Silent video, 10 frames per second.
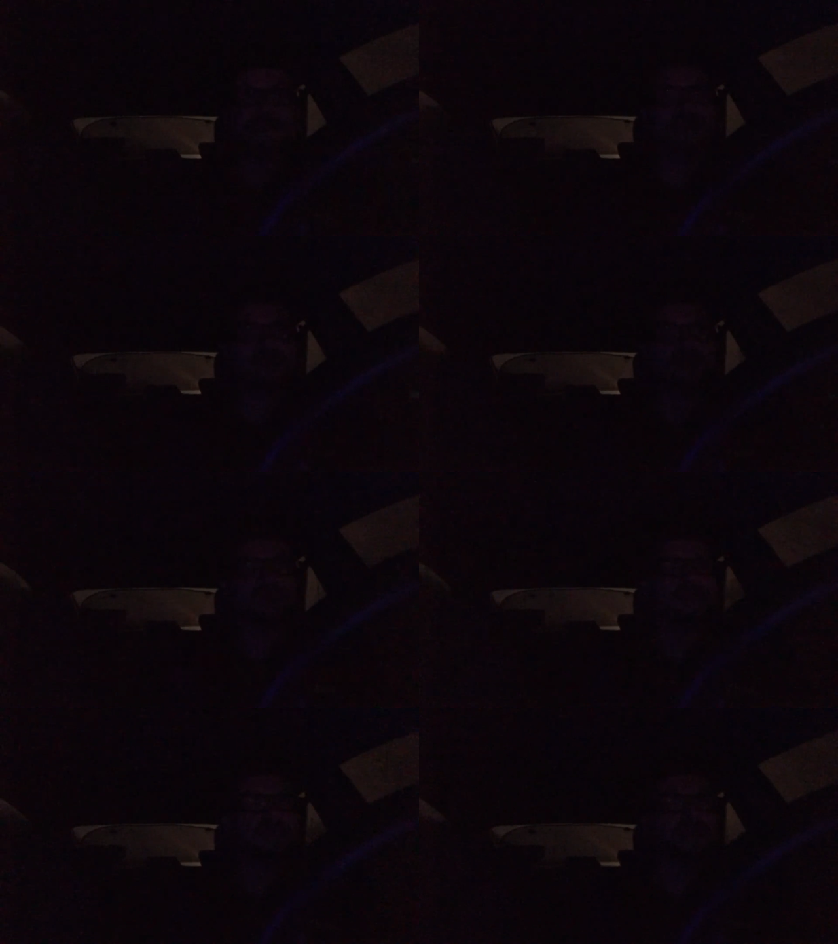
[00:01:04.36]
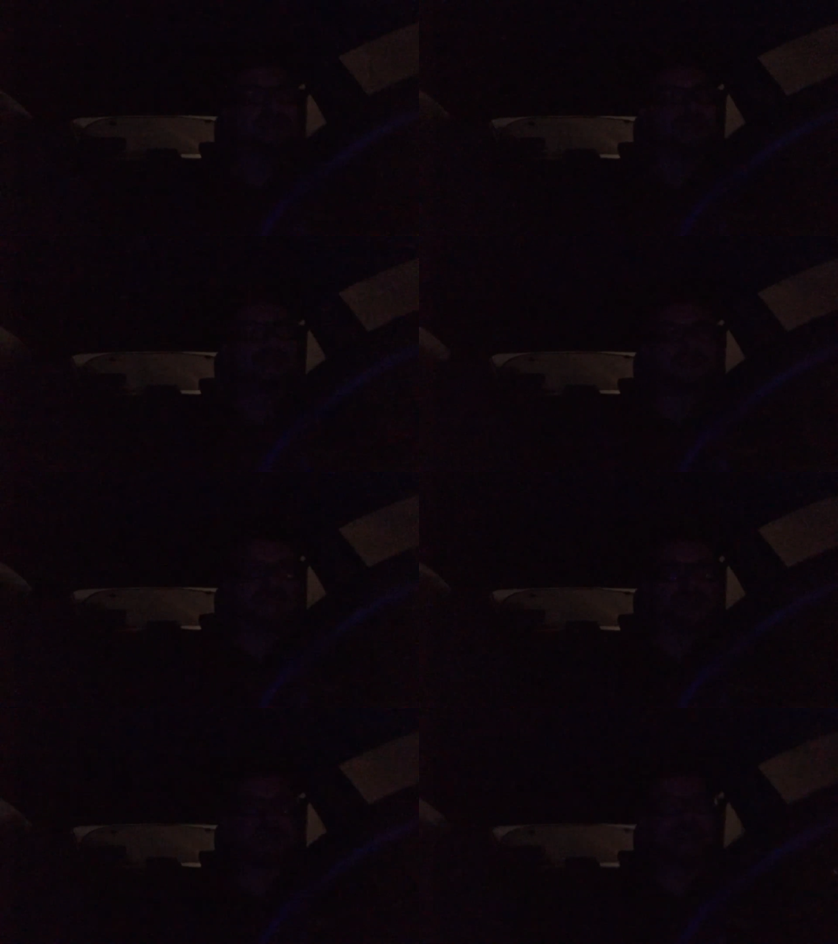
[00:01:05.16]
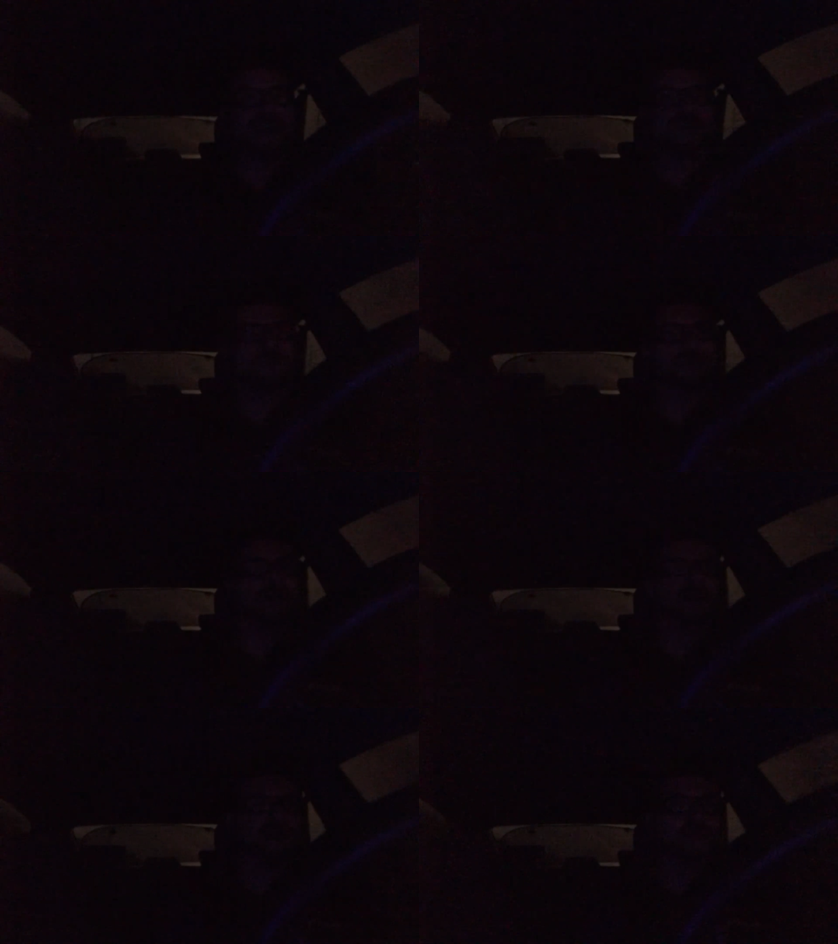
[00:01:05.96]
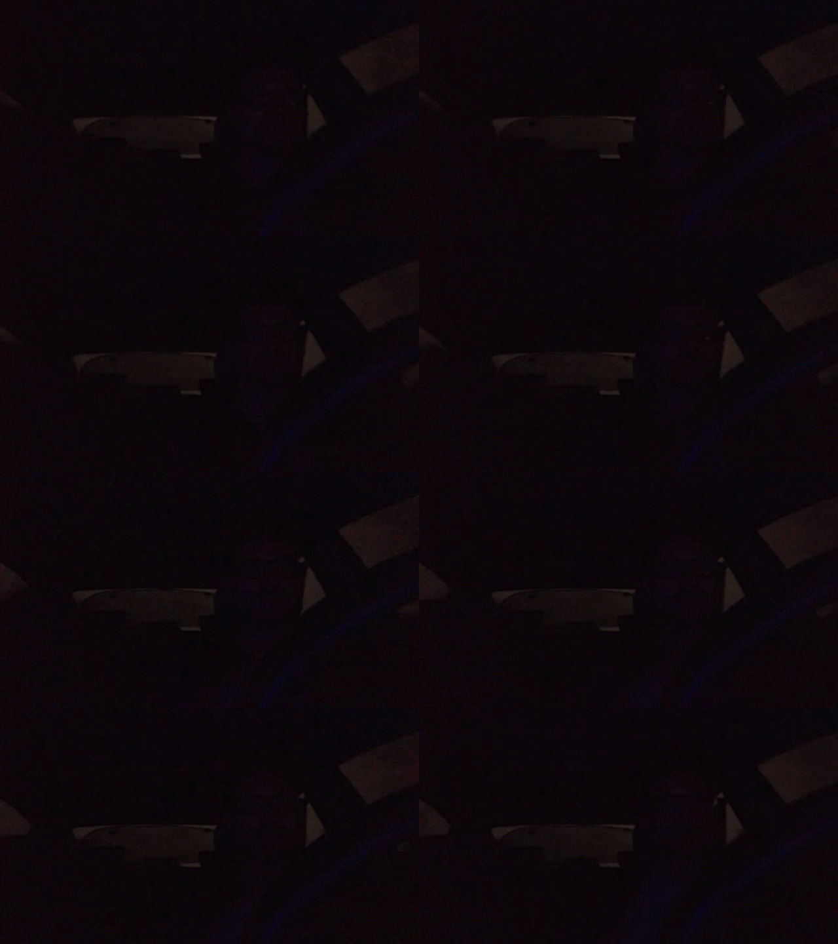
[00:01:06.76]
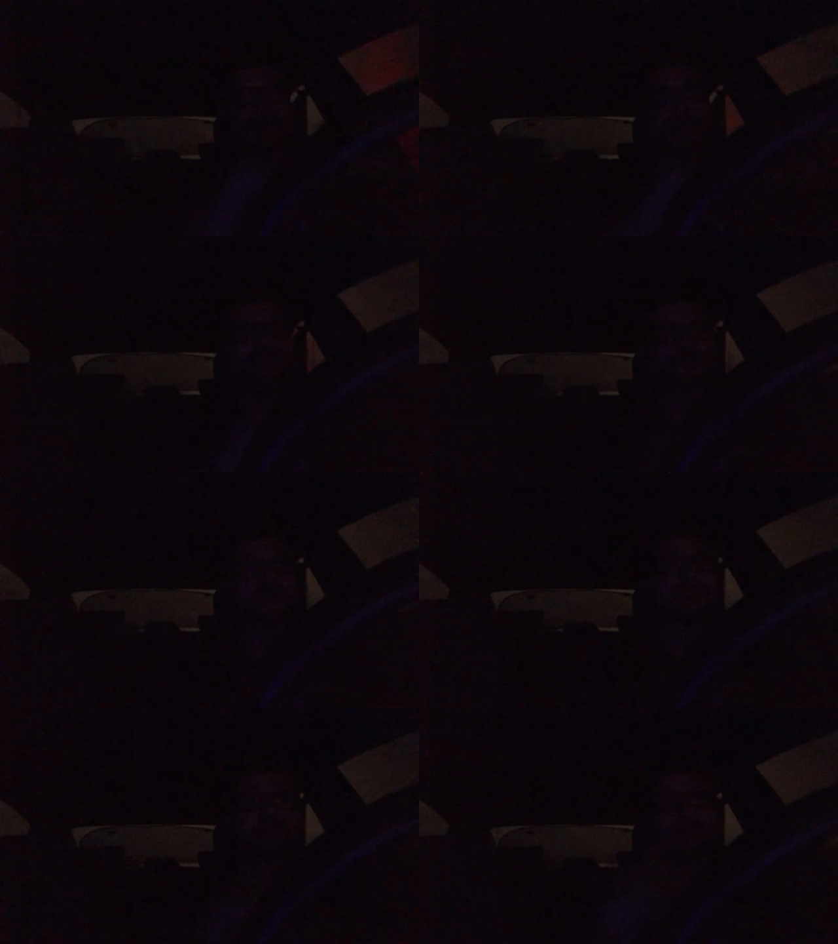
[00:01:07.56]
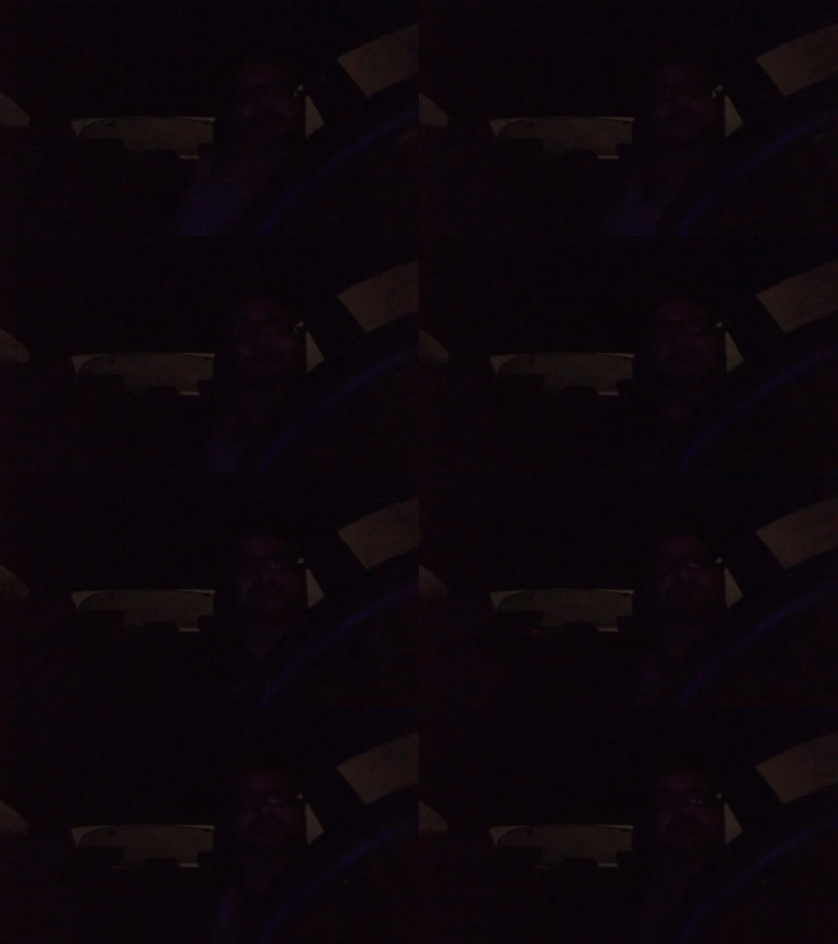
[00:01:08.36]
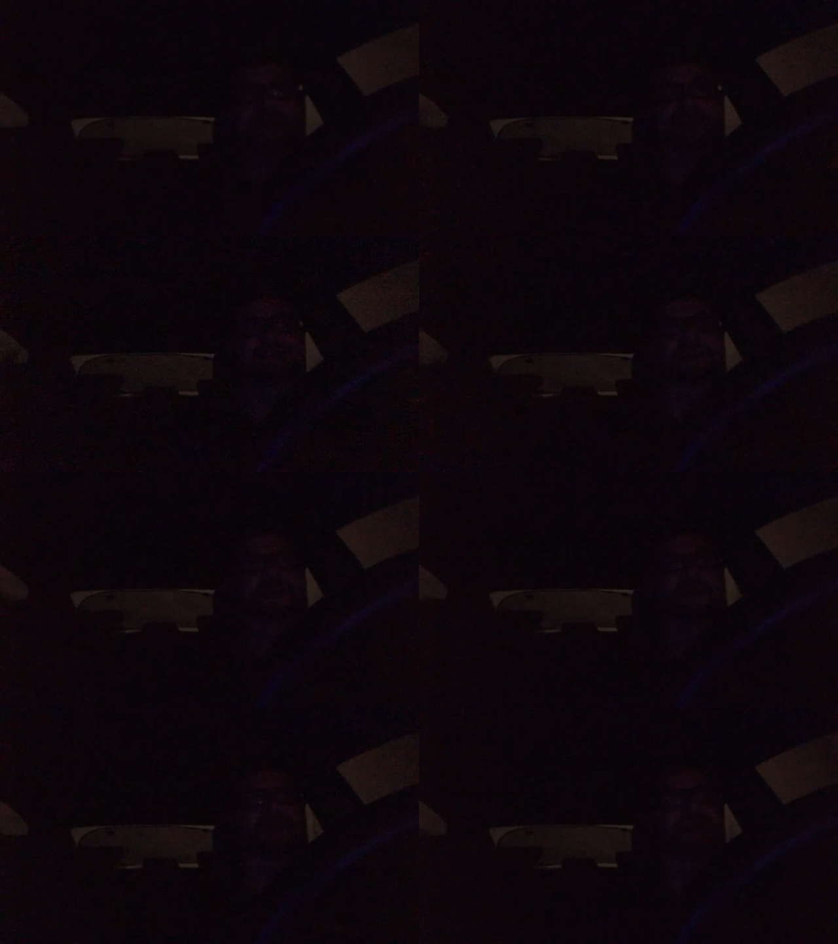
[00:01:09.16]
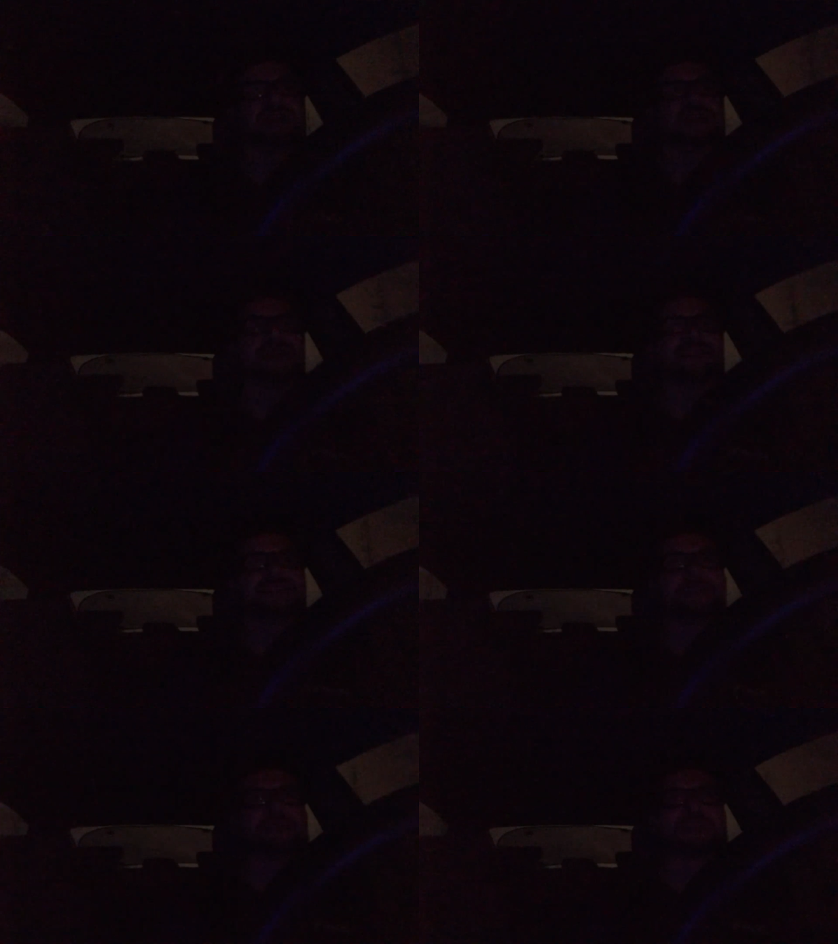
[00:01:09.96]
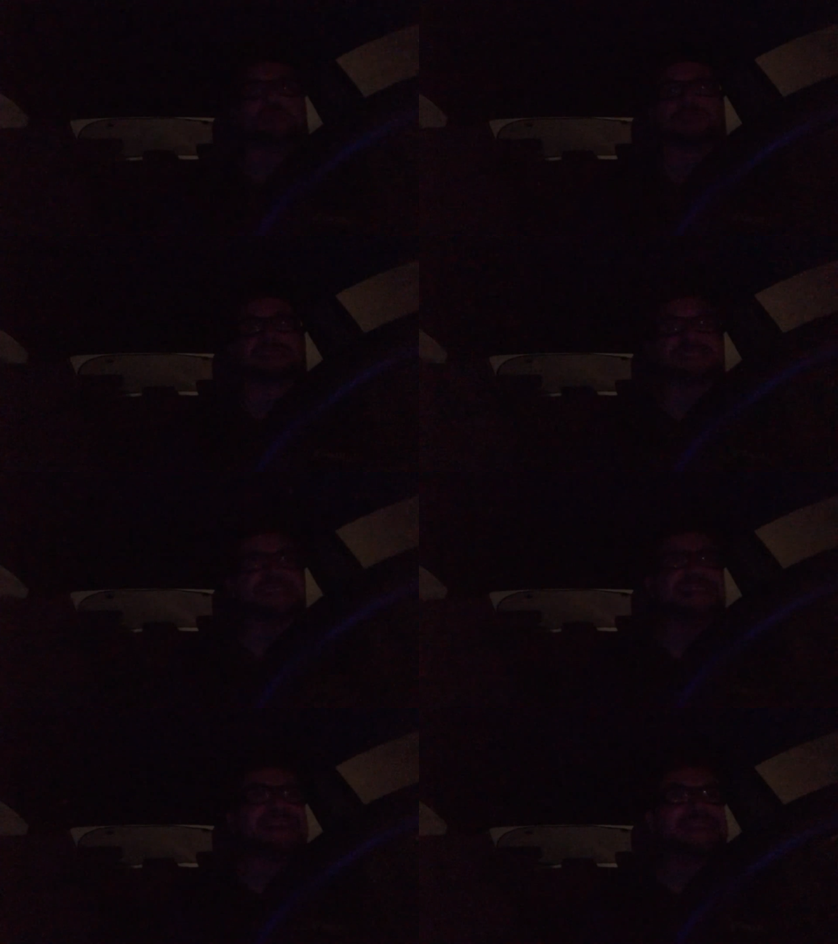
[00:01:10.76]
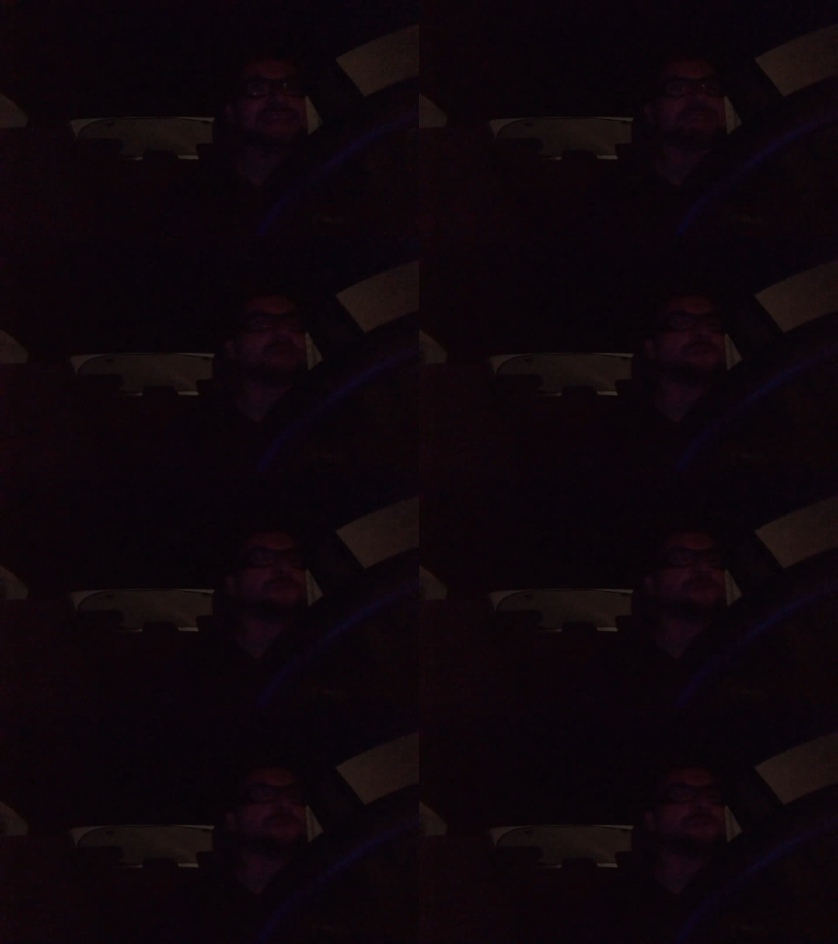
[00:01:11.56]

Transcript: [unreadable: no face in view]